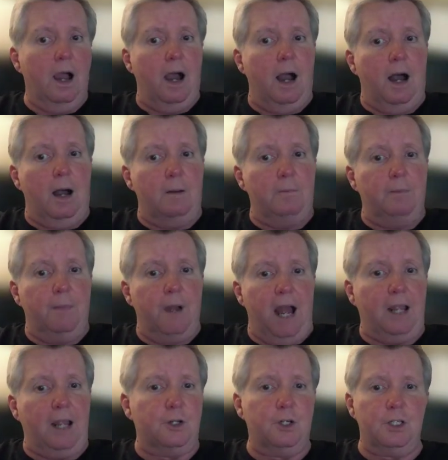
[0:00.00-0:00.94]

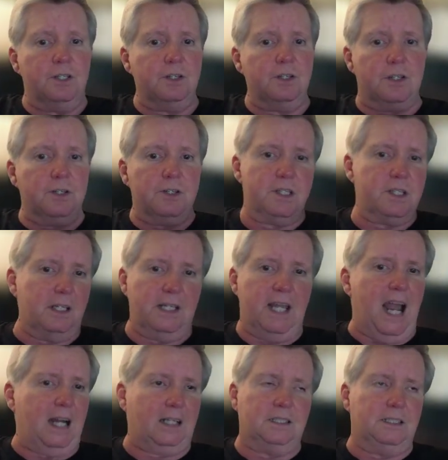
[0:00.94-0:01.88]
I couldn't
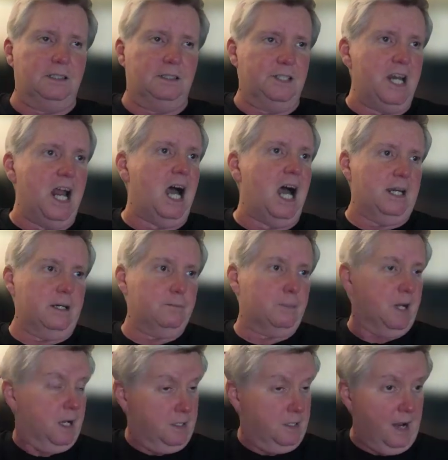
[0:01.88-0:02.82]
select none
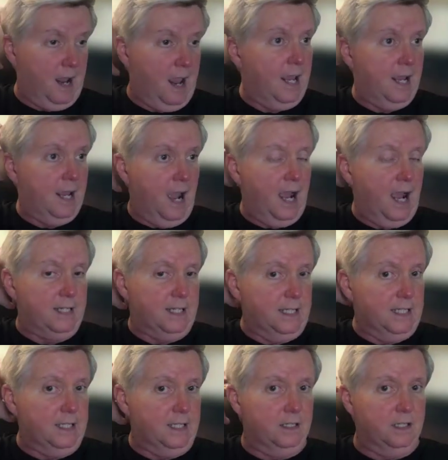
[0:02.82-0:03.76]
because AI
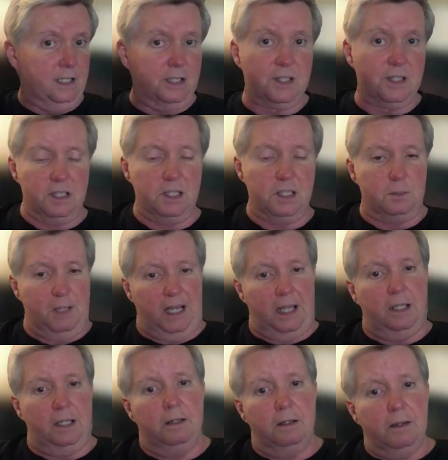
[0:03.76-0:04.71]
did assist
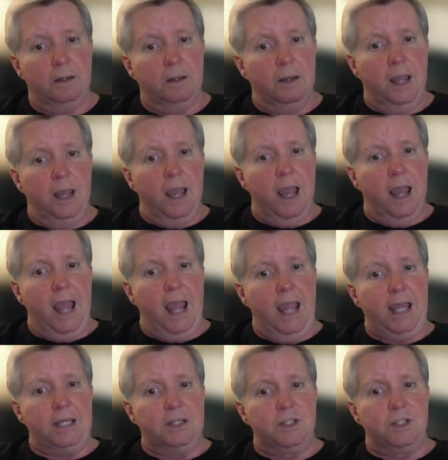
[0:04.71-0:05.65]
me.
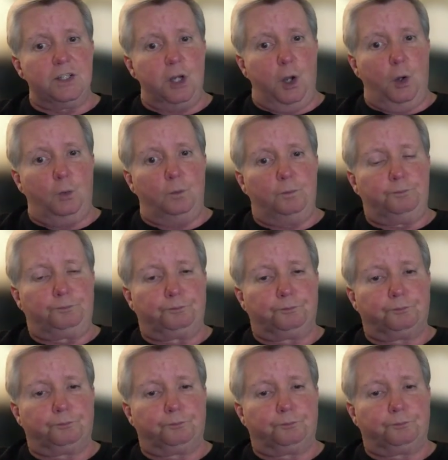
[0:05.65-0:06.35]
And so